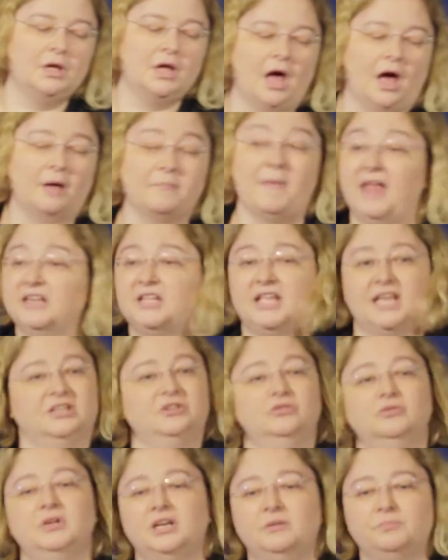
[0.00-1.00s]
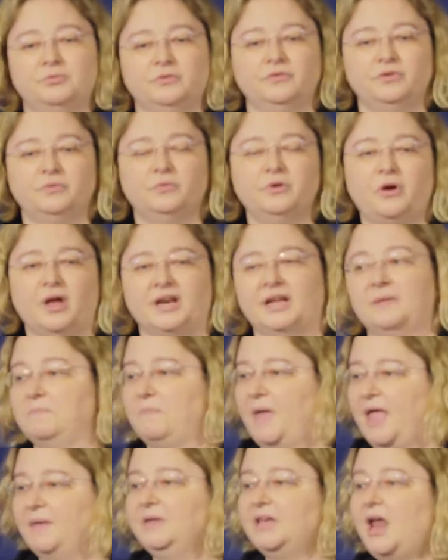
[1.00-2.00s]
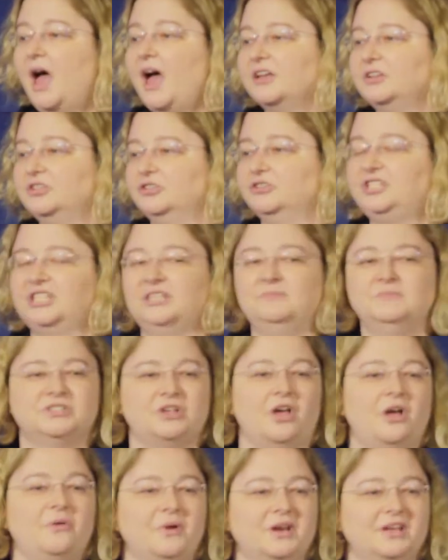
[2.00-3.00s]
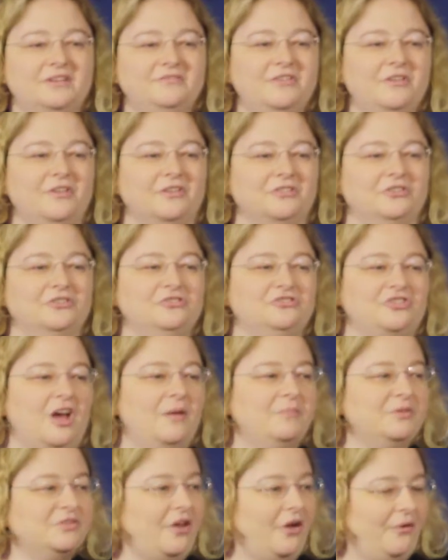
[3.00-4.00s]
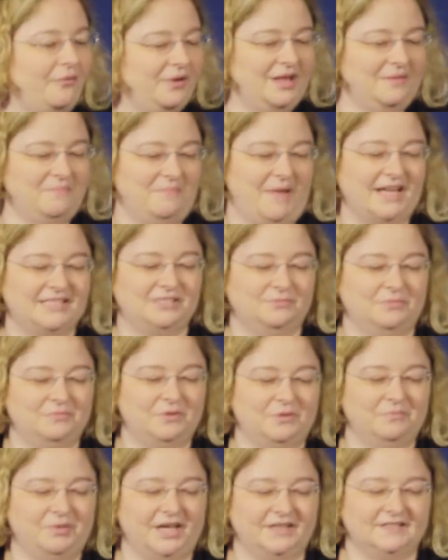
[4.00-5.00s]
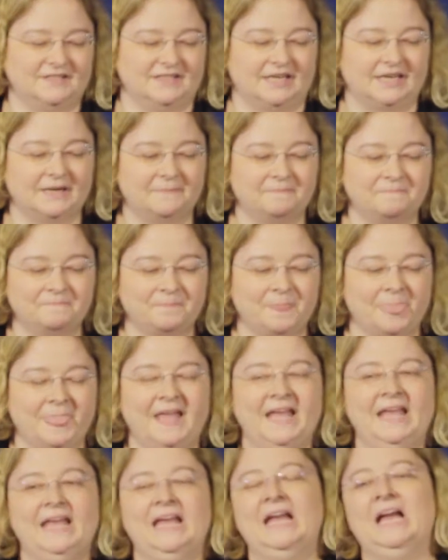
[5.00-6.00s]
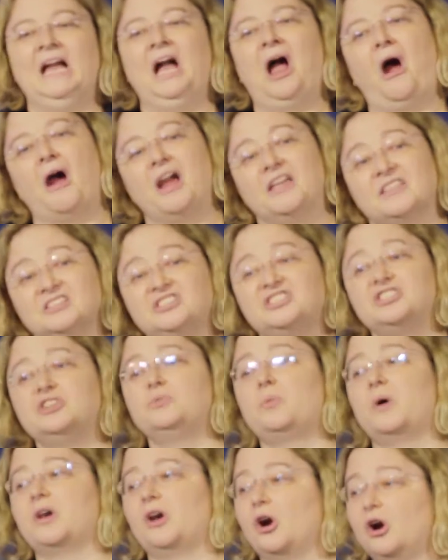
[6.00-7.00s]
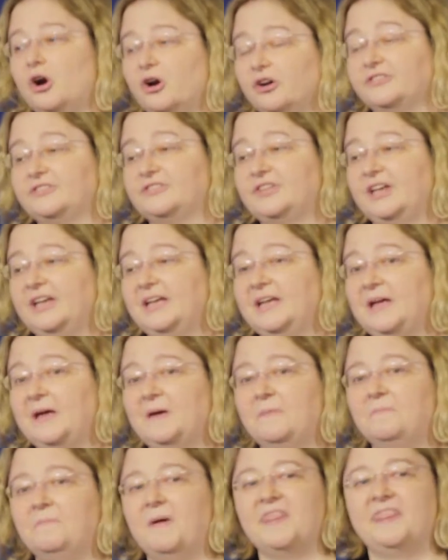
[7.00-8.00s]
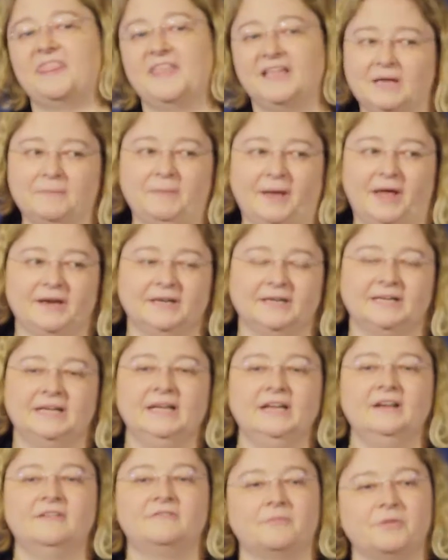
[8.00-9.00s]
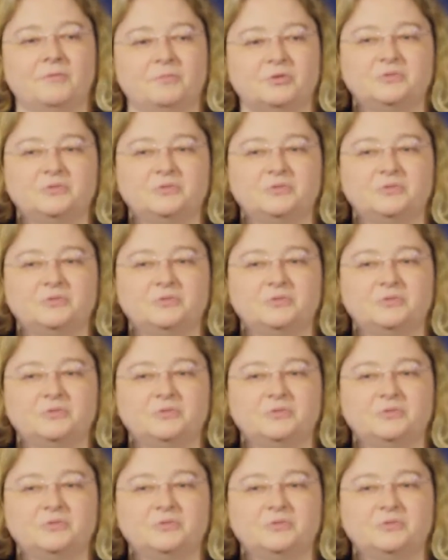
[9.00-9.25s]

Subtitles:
And can you get approval to work on it? Maybe not. Your team is already full. Your job is already at maximum complexity. All right, this third one hurts, but think about it from the